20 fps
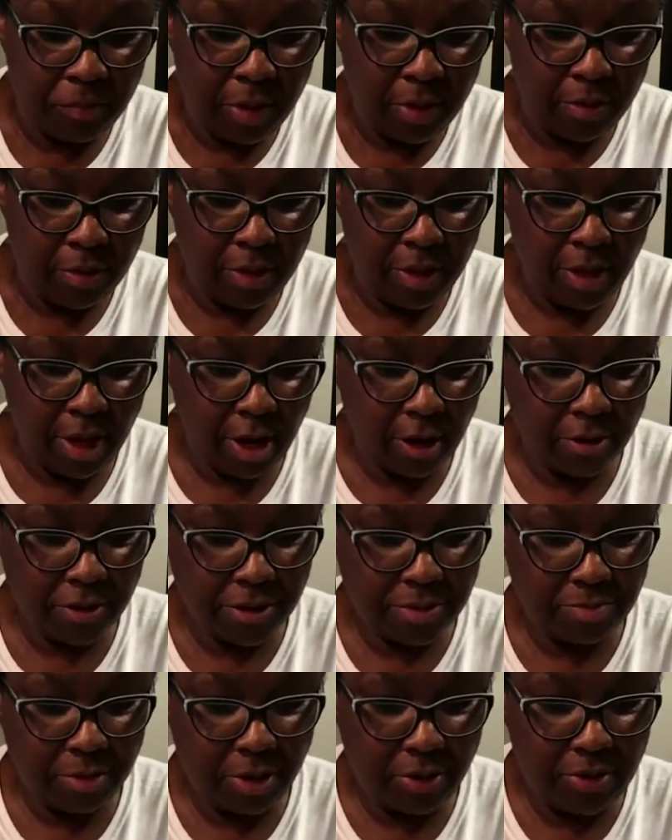The air
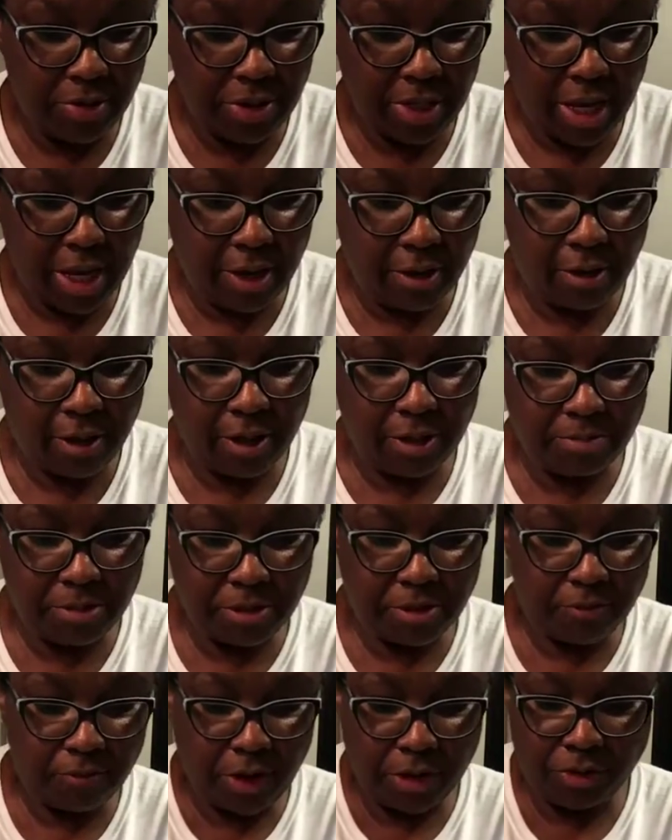is blowing down on them,
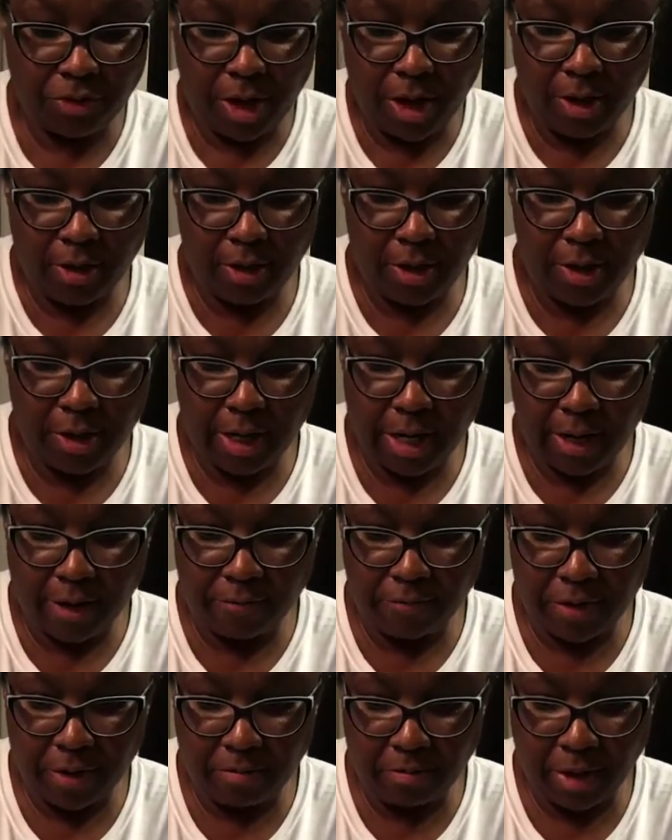so if I talk long
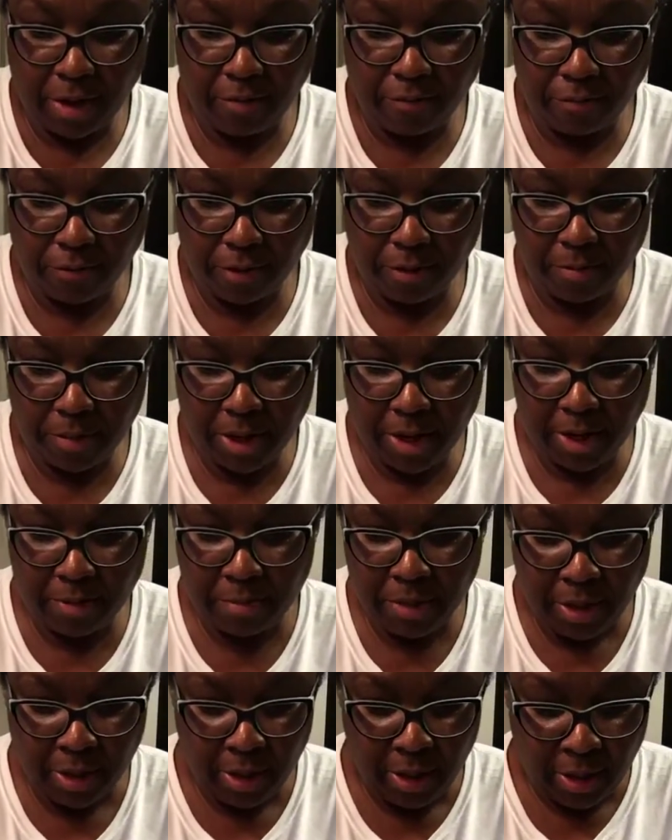enough, it might firm it up.
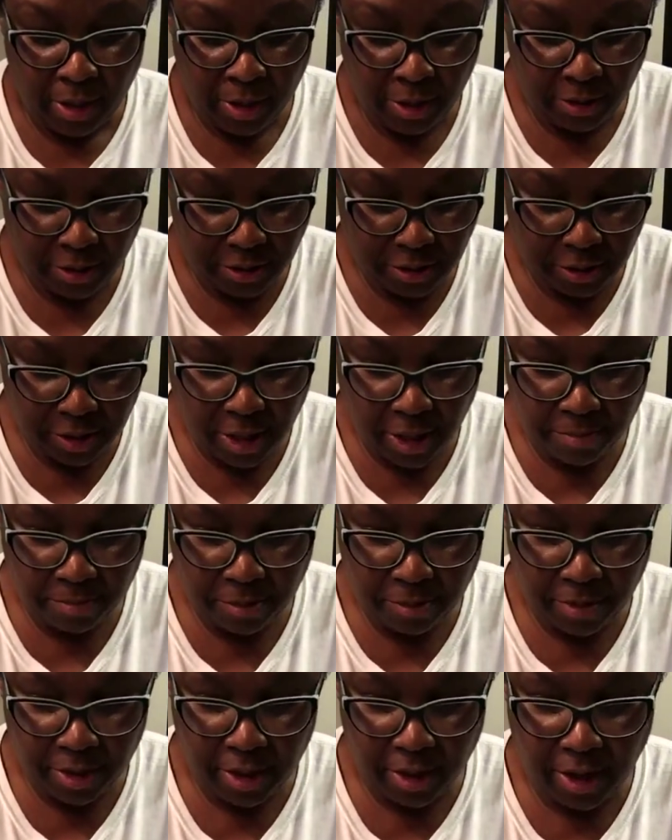Here's a
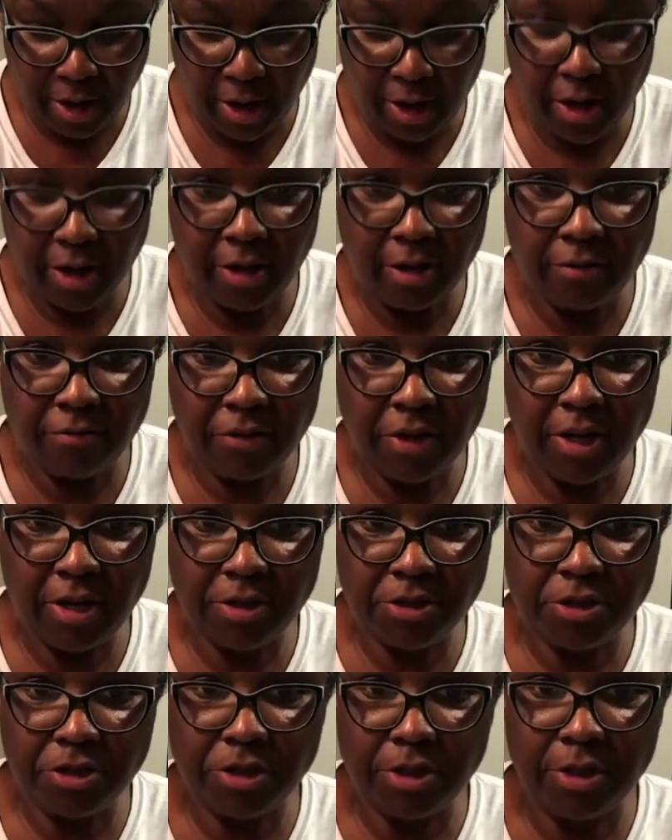couple that I already
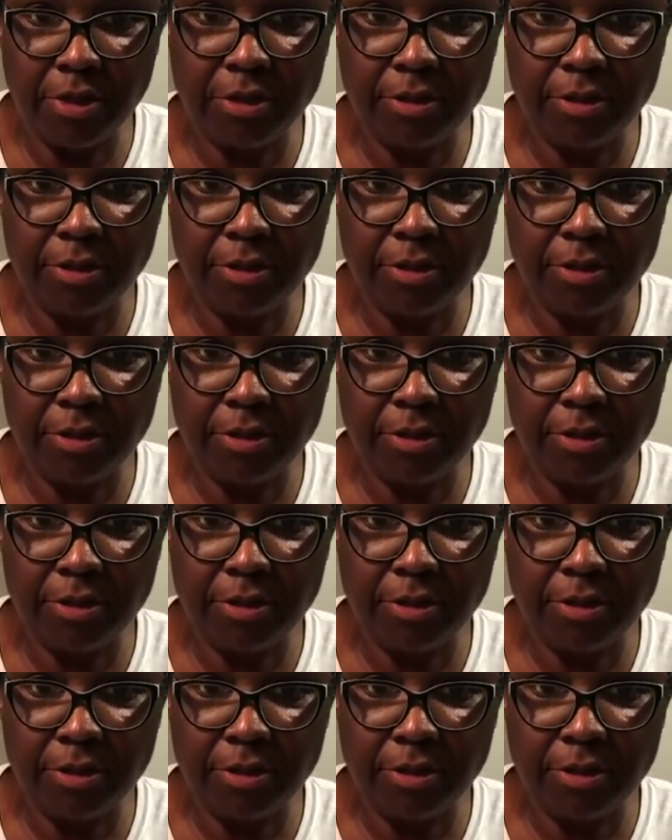finished.